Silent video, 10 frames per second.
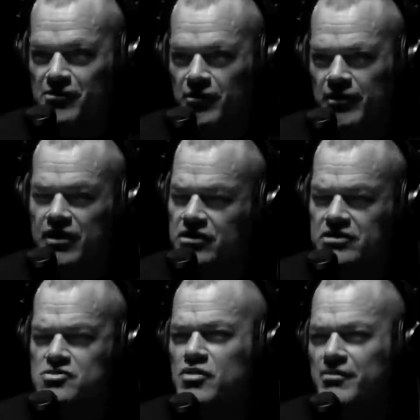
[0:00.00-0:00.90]
a purple. Belt. Here, you
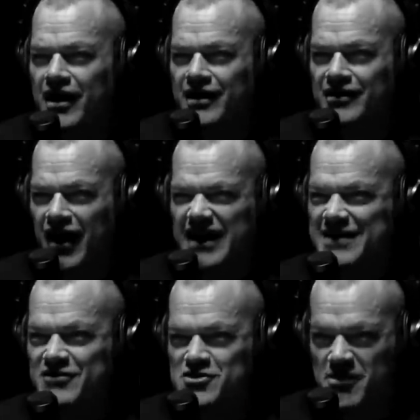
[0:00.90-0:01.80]
just yeah. wear mine, and I
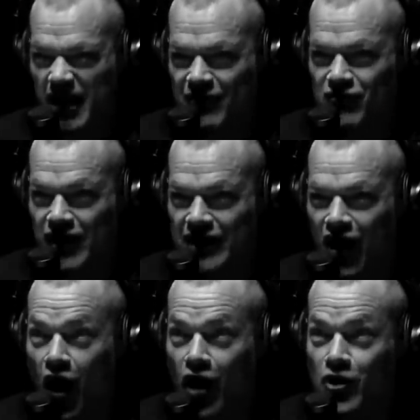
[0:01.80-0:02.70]
give it to them, and like like
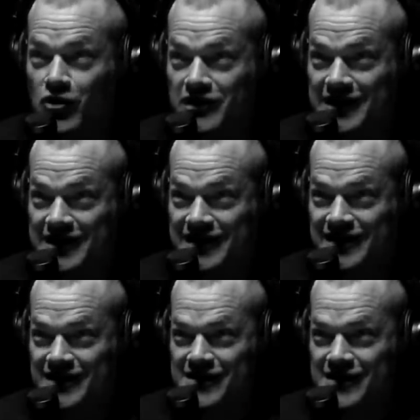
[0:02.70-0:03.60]
awkwardly,
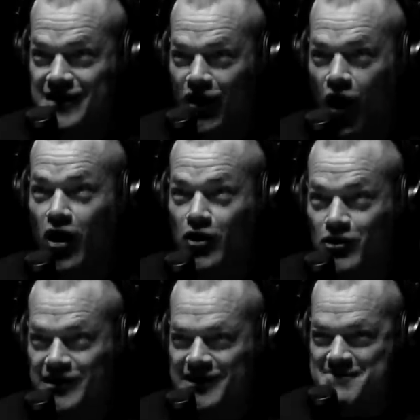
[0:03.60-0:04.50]
yeah,
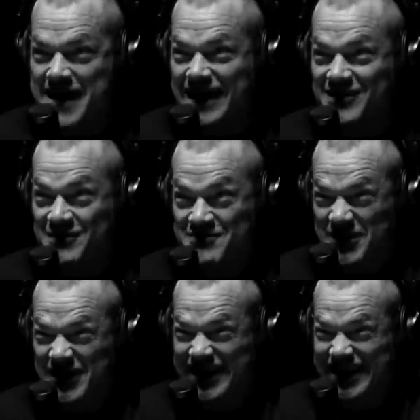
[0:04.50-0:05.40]
awkwardly make them
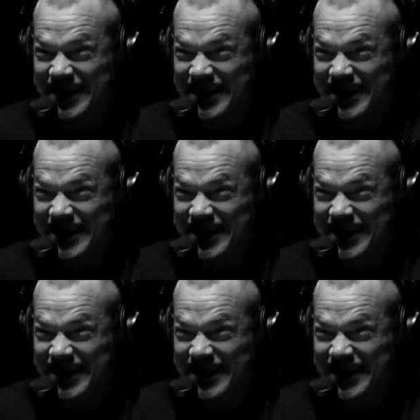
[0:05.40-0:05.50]
do it.